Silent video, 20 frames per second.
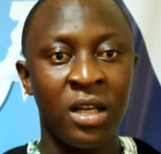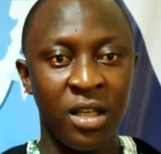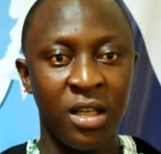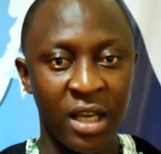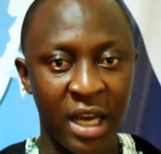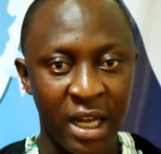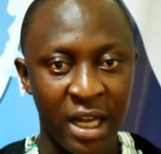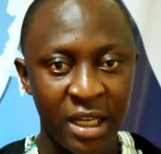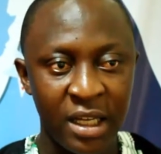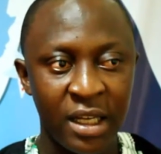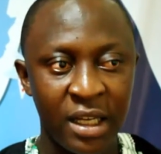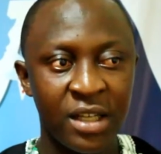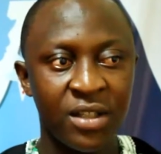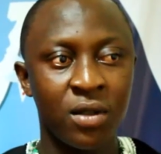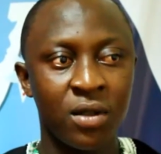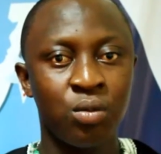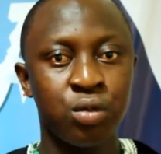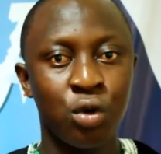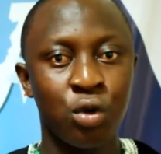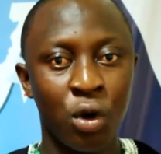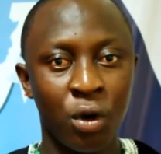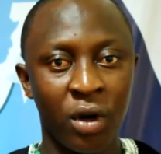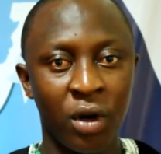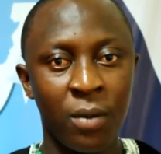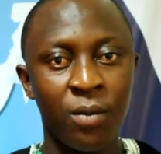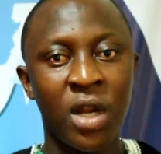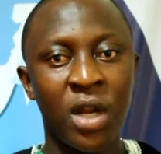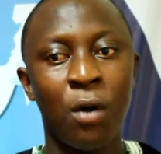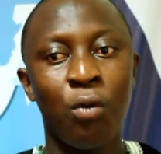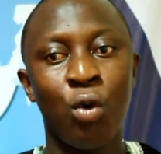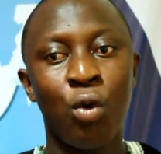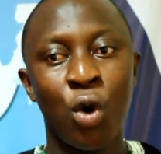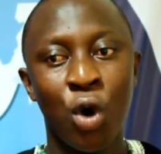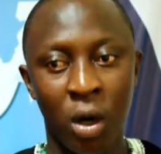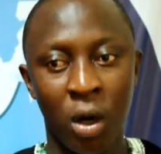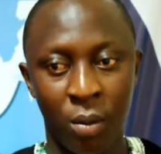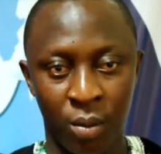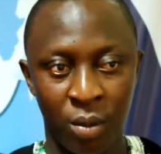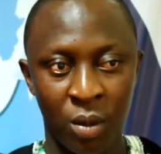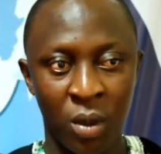YALI is a program that we
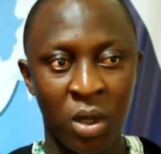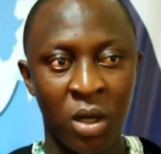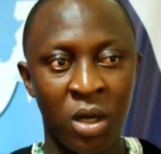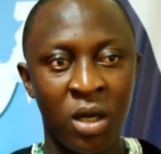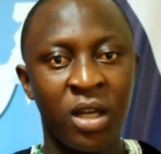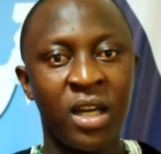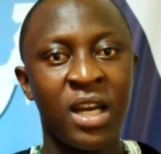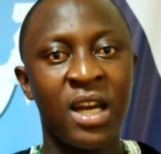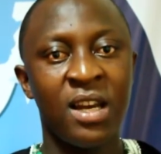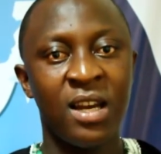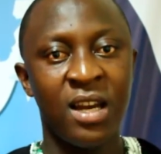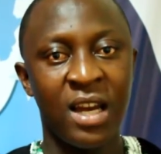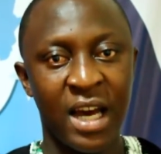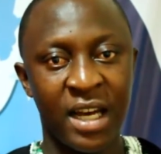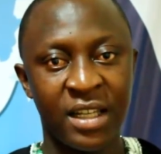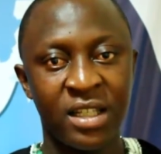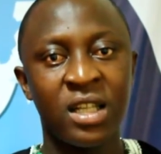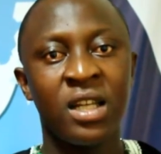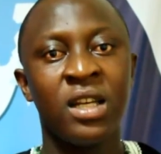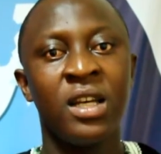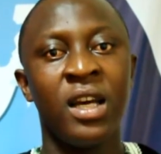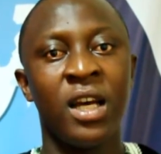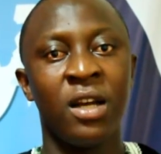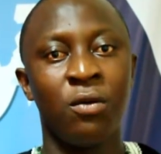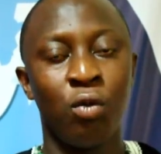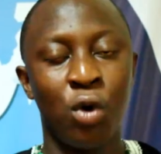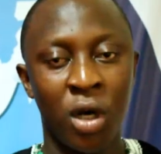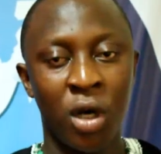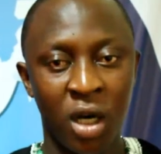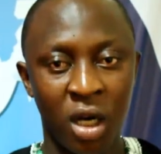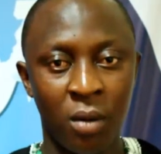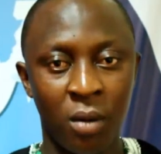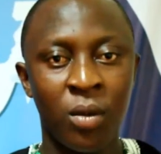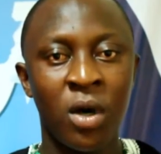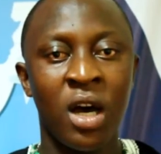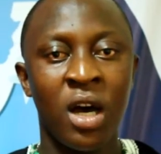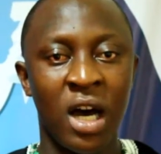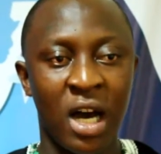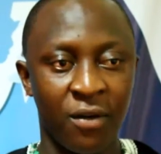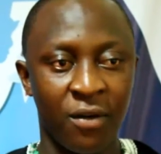hope can last and will help
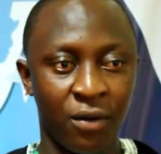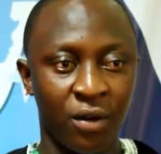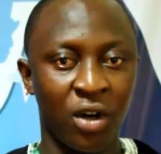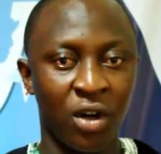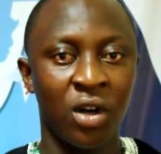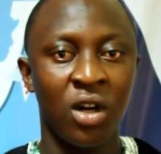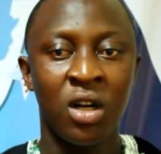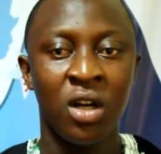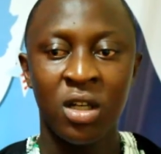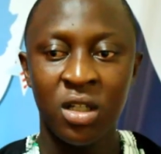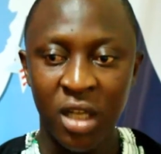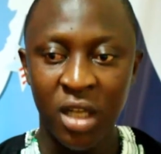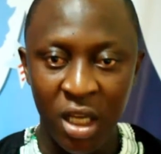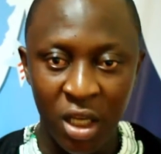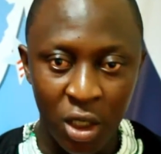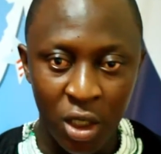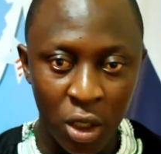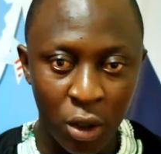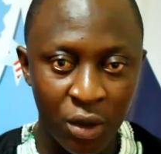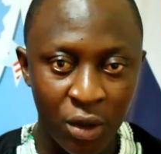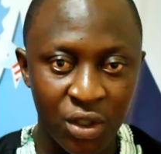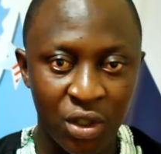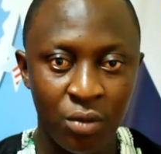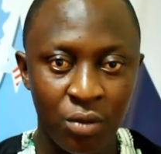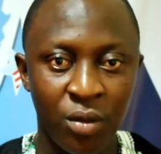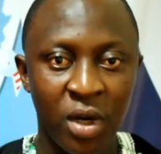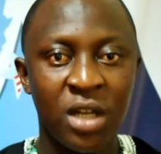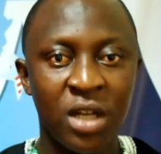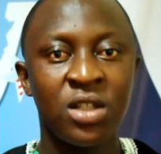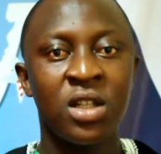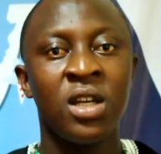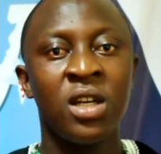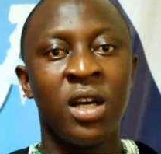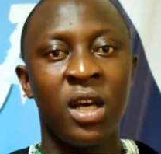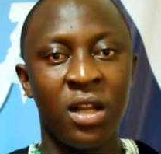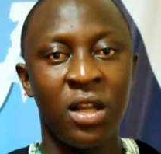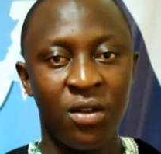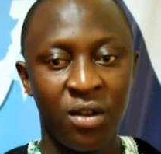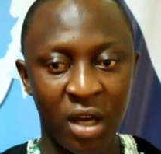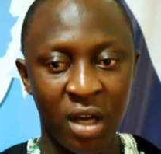Africa. Thank you all so much,
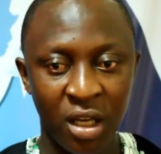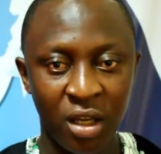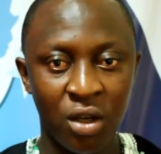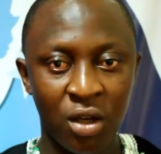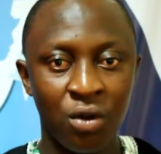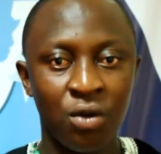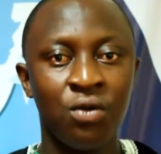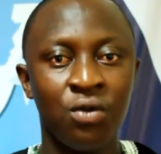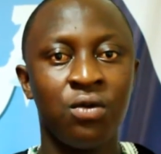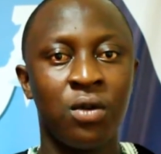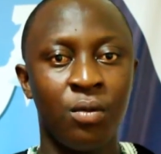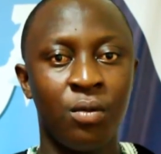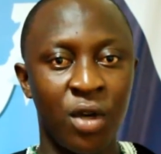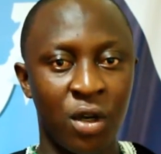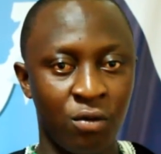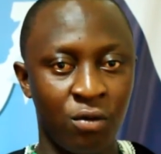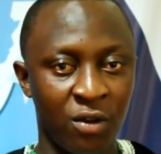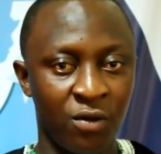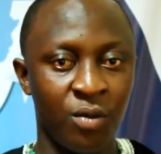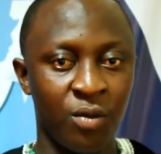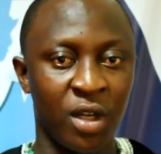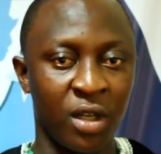and thank you for being with